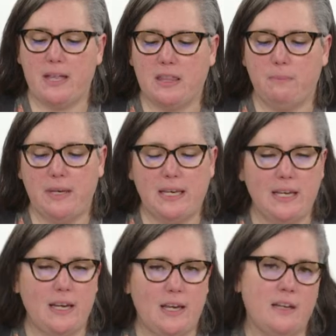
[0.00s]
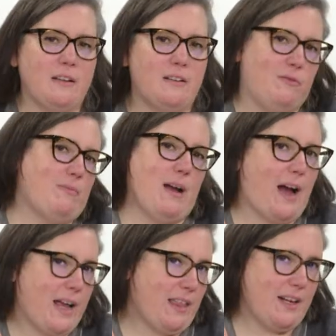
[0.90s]
at the beginning,
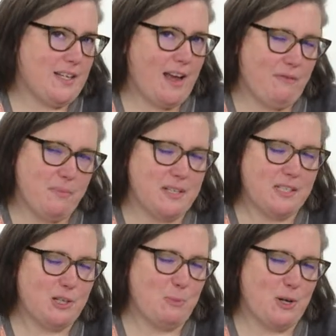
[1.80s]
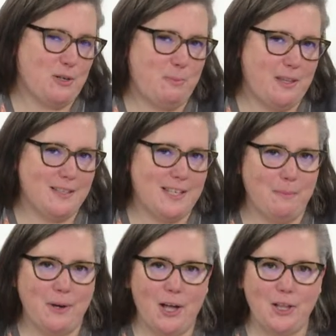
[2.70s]
I like to have all my stitch markers be the
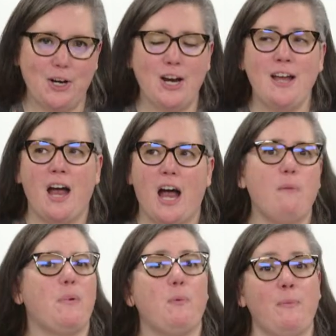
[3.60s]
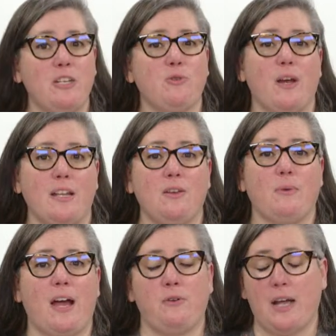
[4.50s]
same color, um, but when we join in the
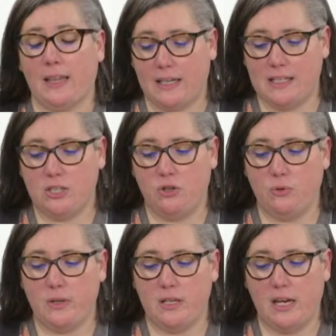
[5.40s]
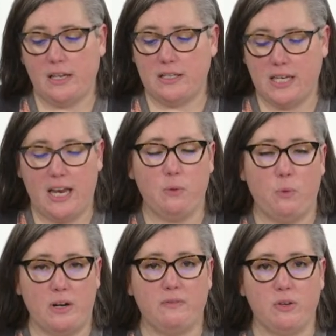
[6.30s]
round, I like to take
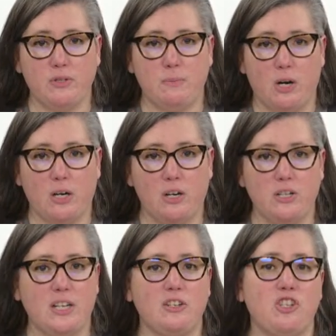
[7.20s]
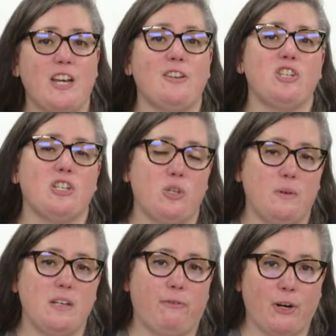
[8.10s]
one of those markers and change it to
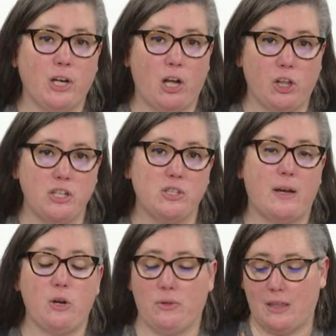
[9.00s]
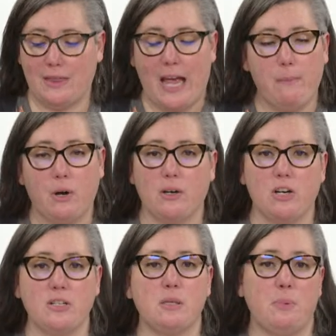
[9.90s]
a different color so I know that that
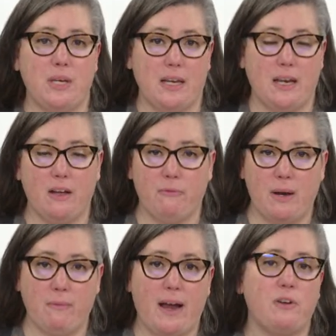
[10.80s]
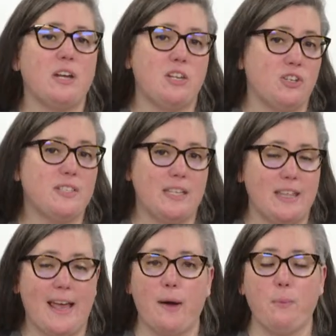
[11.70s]
marker is the beginning of my round and you'll see
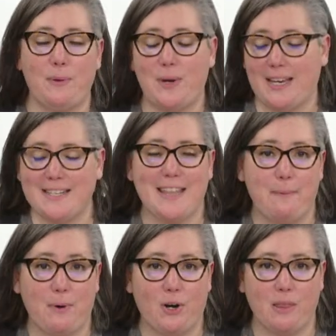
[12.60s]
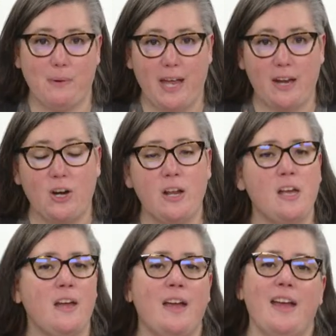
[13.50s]
that when we get to that part of the pattern.
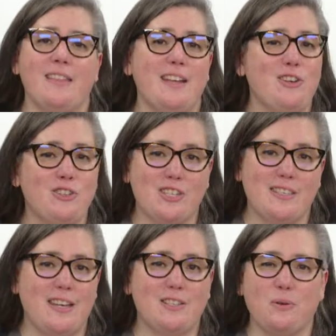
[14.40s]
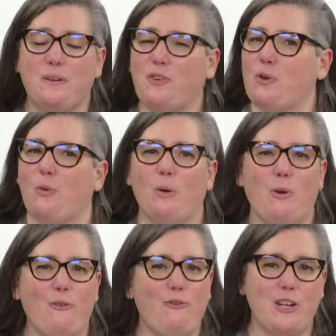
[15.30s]
And then you'll just need sort of your
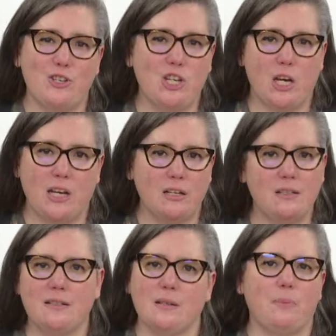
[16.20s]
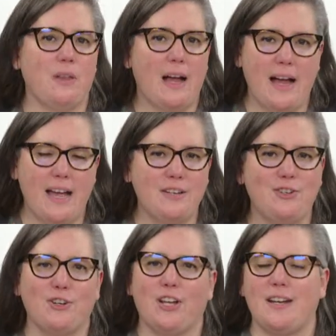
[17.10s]
normal finishing
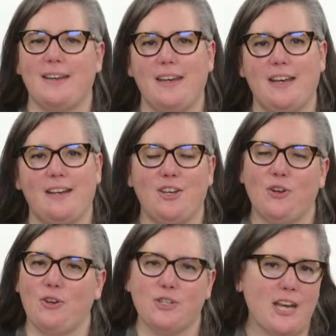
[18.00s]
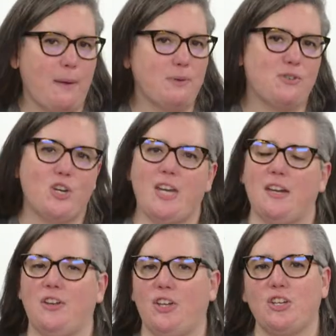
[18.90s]
supplies. You're gonna need, you know, your tapestry
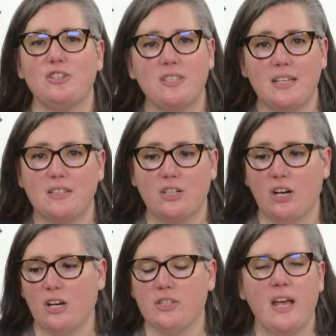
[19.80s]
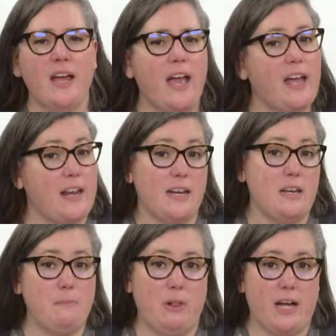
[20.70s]
needle, your scissors, and
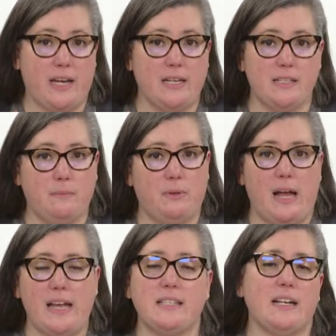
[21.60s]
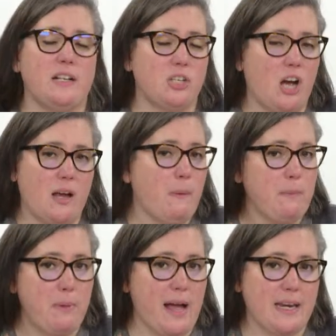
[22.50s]
any blocking supplies. And I'll talk
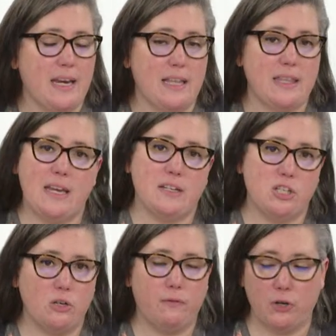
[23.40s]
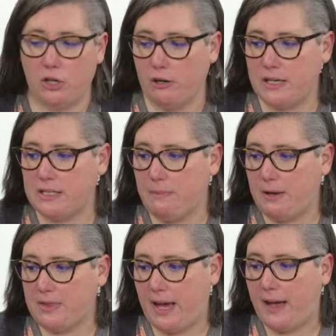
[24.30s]
about blocking at the end too, if you're curious
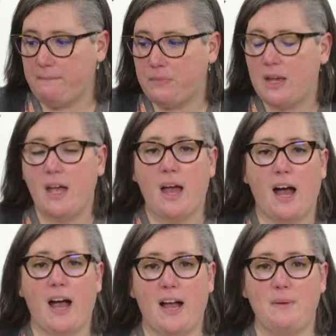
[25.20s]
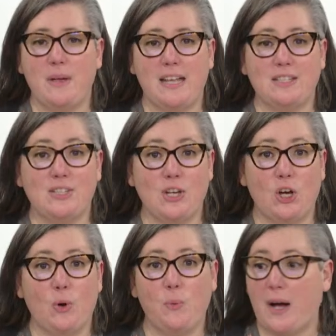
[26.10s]
about that. Um, and
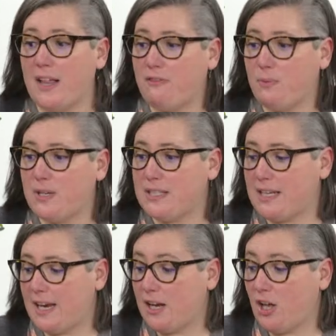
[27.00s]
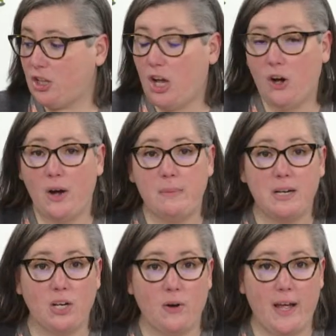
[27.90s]
so while everyone's saying hello, I'm
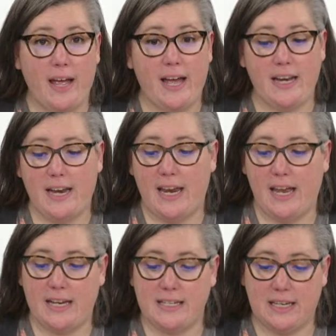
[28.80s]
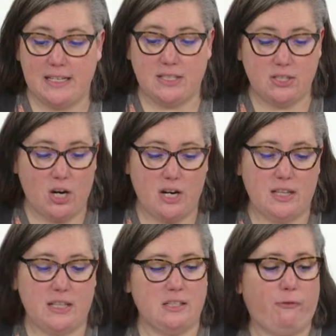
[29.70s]
gonna go ahead and get
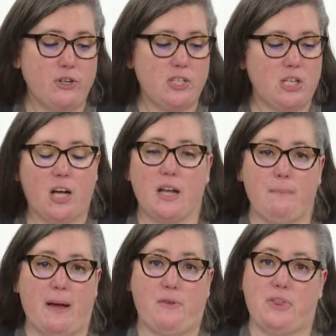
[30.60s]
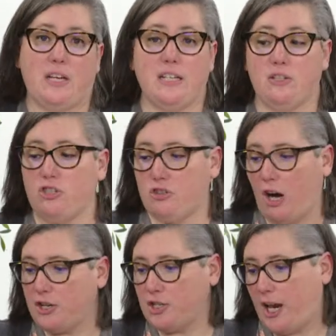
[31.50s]
started. Let's first talk about the
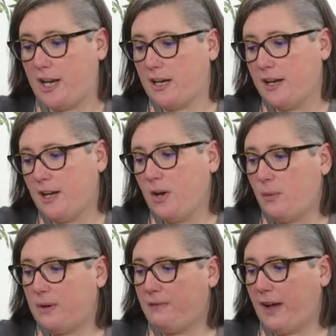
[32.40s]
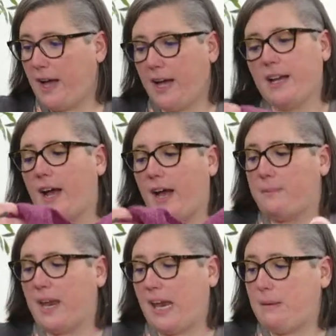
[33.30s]
construction. We've got
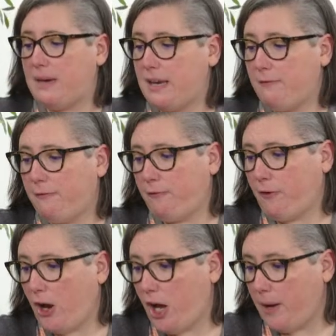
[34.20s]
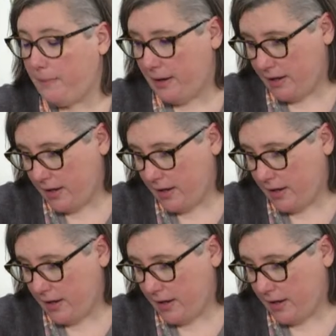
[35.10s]
um, Amy from